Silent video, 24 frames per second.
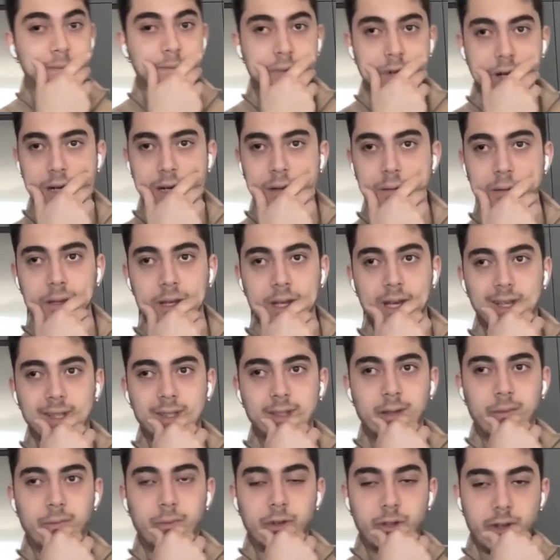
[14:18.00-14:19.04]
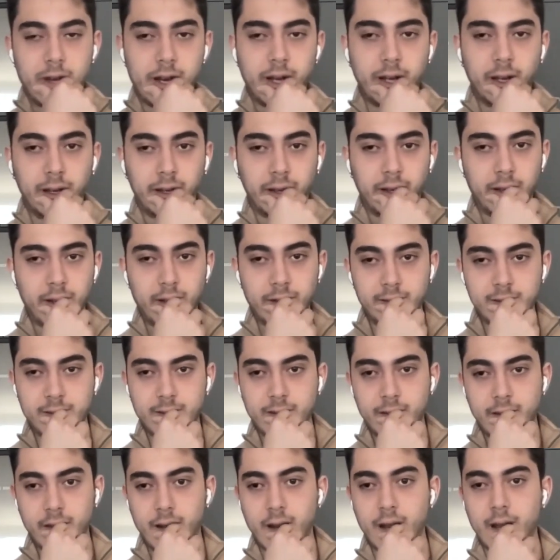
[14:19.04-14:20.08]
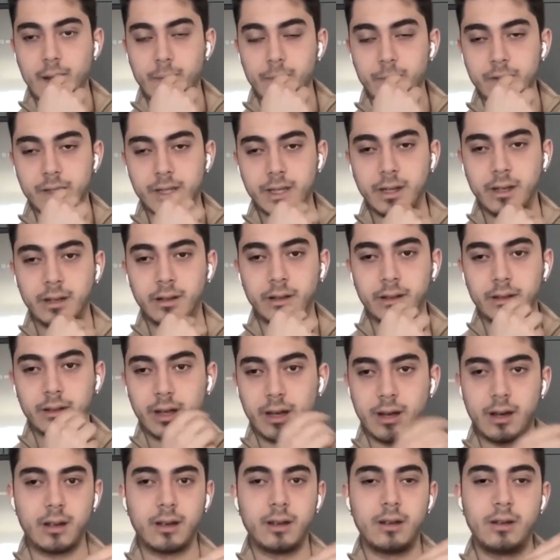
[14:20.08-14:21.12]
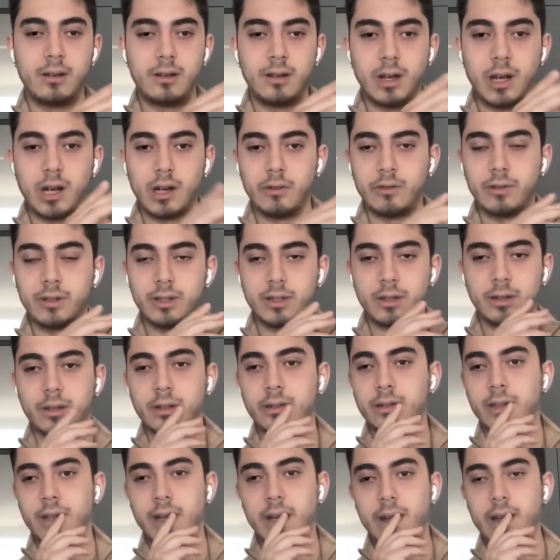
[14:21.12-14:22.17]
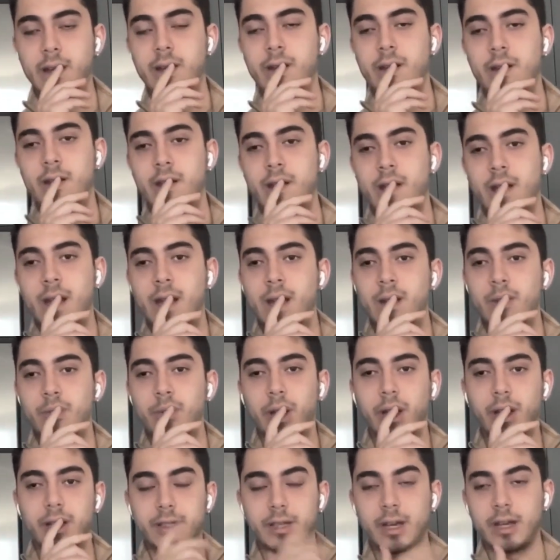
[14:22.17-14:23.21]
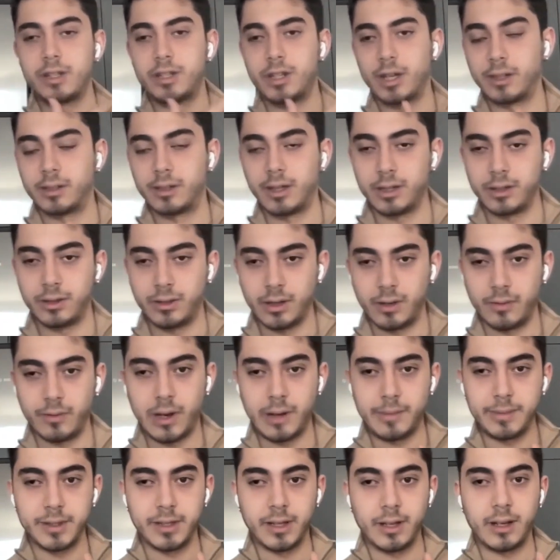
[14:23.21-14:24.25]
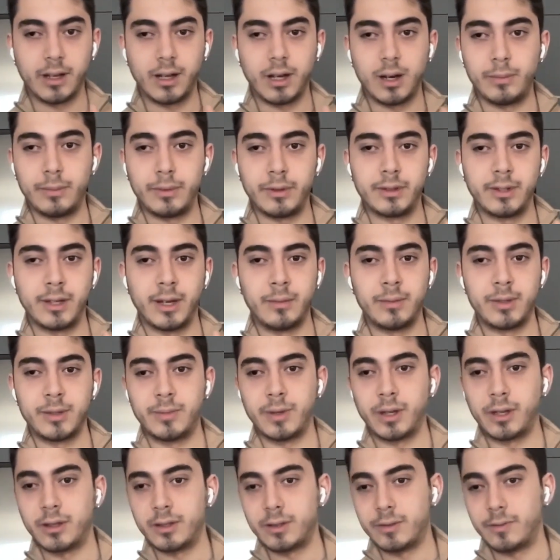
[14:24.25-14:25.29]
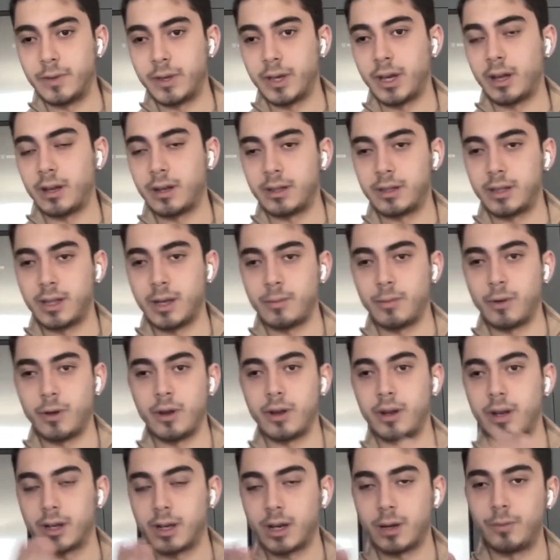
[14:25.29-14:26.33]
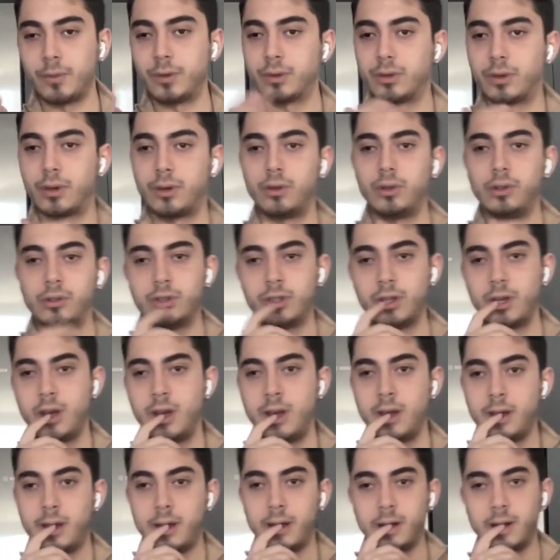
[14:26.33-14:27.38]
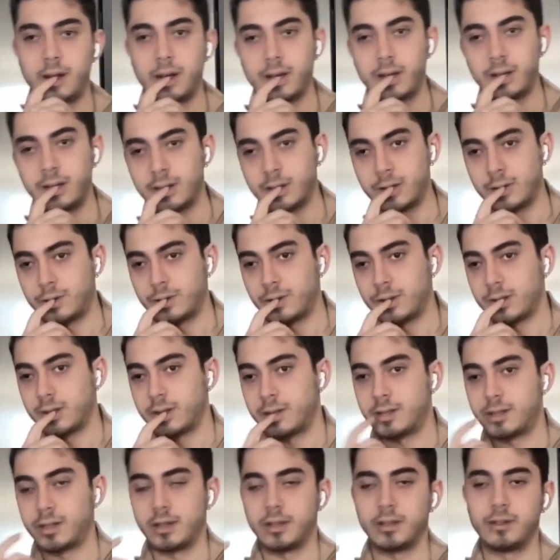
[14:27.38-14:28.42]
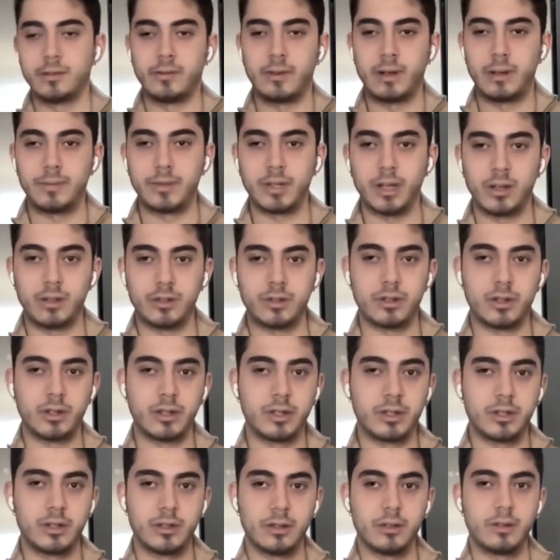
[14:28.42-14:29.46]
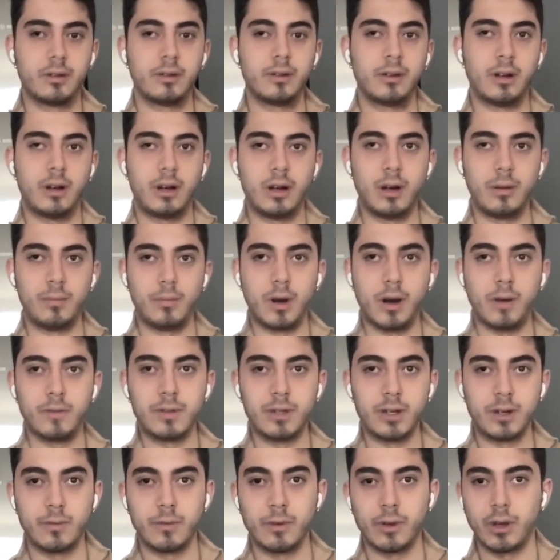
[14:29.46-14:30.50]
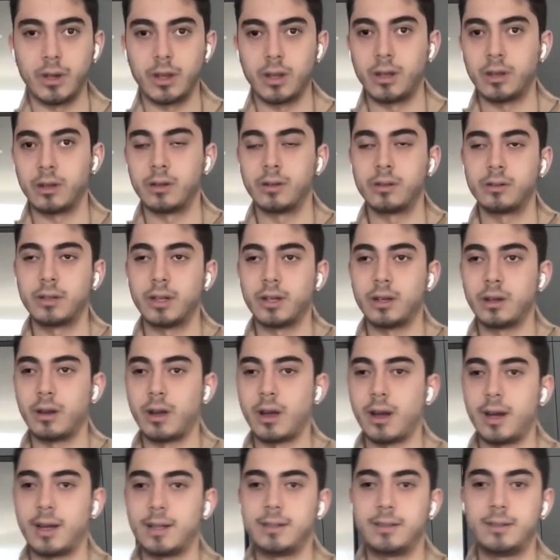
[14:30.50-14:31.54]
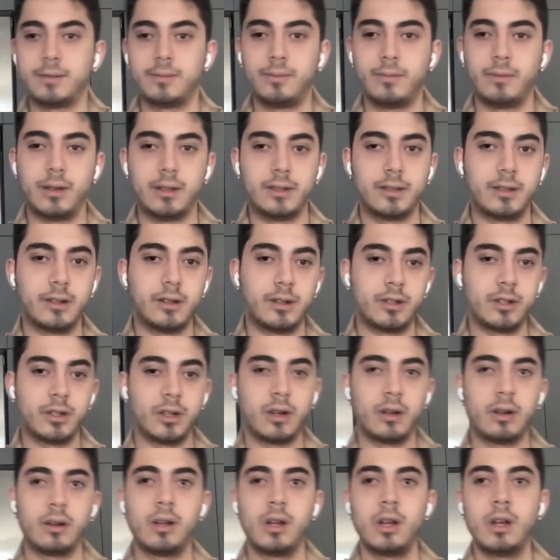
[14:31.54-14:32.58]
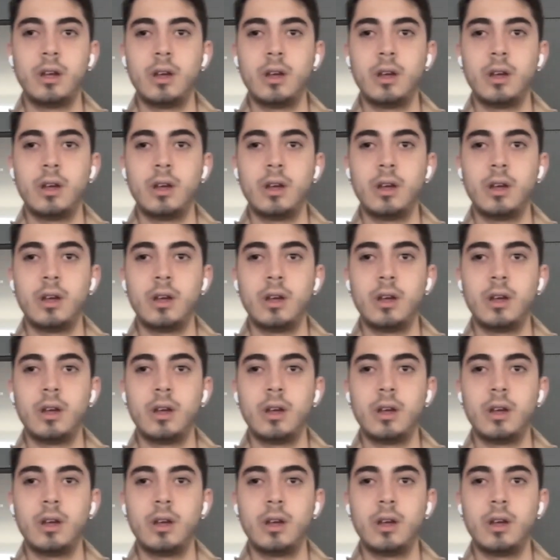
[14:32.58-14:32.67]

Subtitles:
probably has some retargeting ads, and I'm seeing that every single day because I checked out their website a couple of times because we had a demo and a couple of calls, and I needed to understand the website structure, how they're working, their ads, etc.